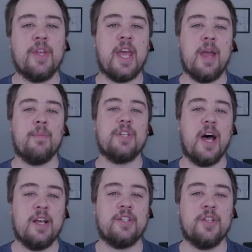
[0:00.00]
with the camera's
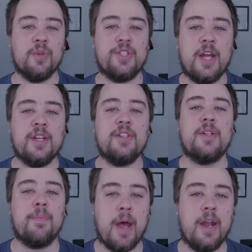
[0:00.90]
ISO settings
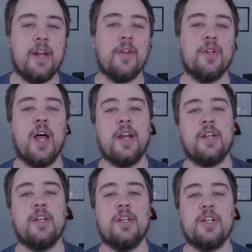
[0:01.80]
depending on the
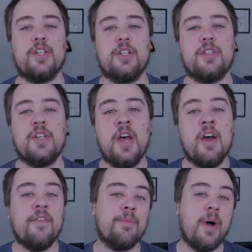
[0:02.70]
lighting conditions.
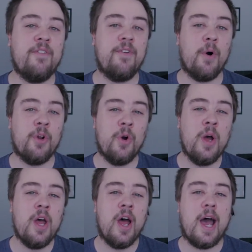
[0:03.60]
For my
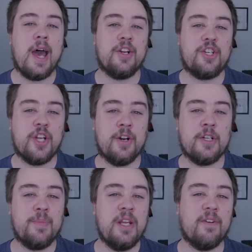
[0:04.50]
photo, I had a shutter
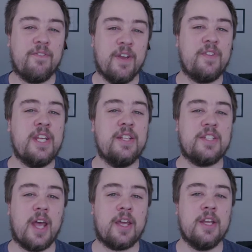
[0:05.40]
speed of 15
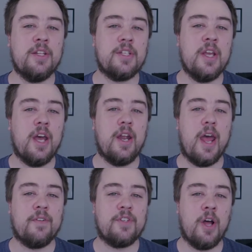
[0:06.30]
seconds, an
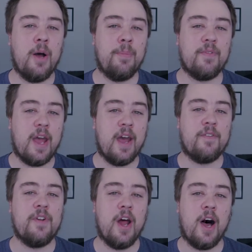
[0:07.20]
f-stop of
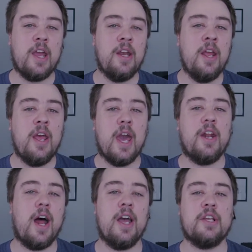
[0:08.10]
f9, and an
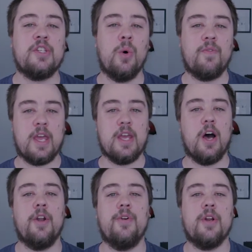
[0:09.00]
ISO of
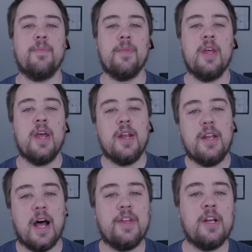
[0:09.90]
800.
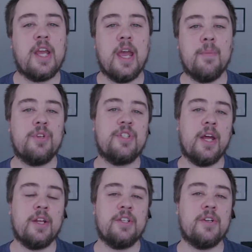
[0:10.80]
Now that your camera's
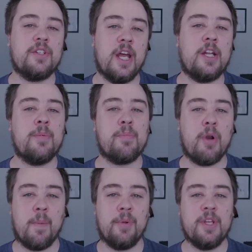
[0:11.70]
settings are set to be
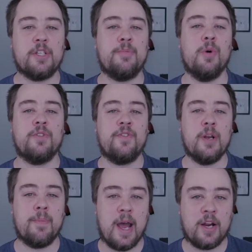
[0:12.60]
properly exposed for your
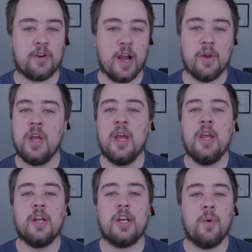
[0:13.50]
background,
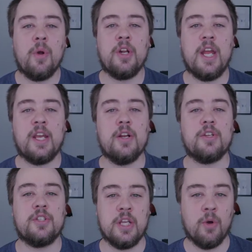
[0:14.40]
you're going to want to take your
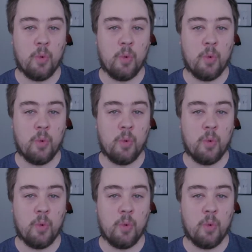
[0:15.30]
steel